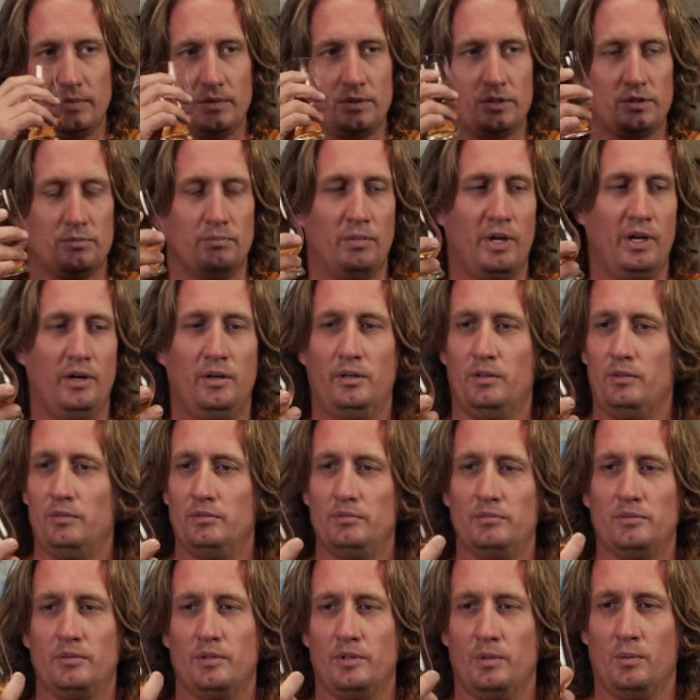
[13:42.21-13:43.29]
Smell,
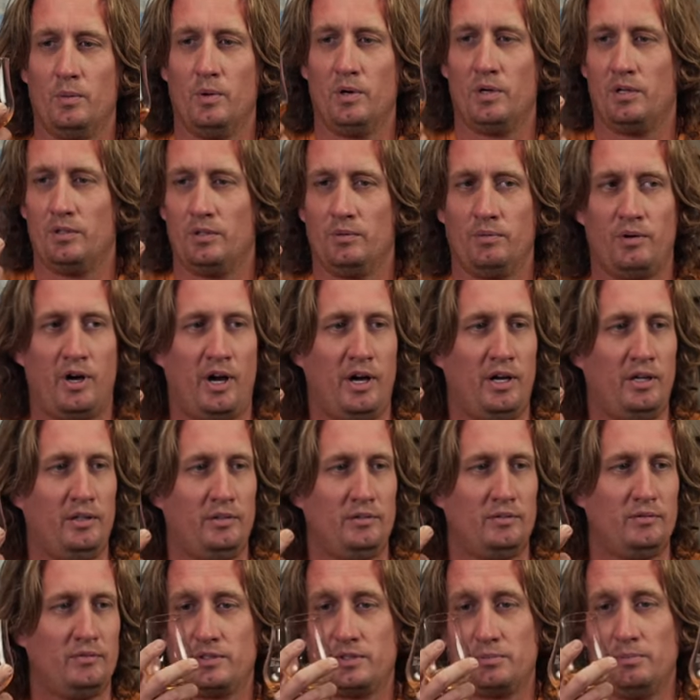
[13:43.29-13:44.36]
the one on the right,
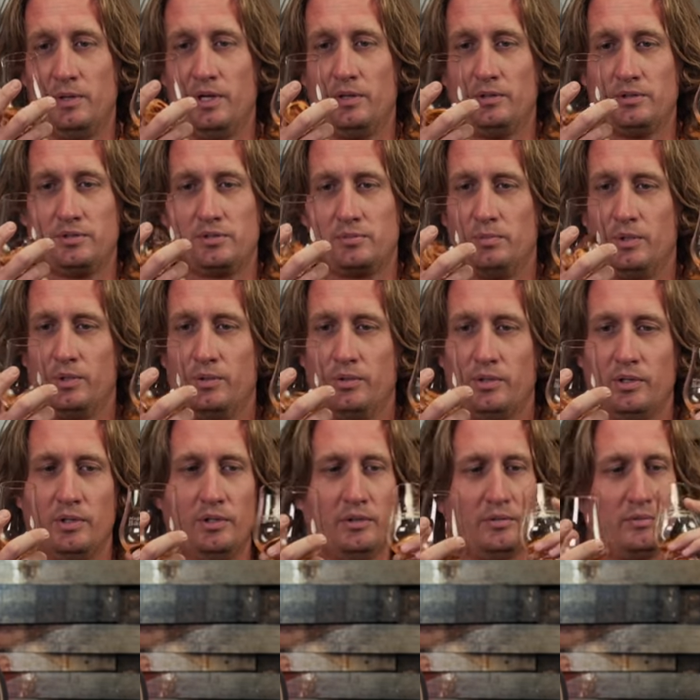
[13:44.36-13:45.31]
smells smoother.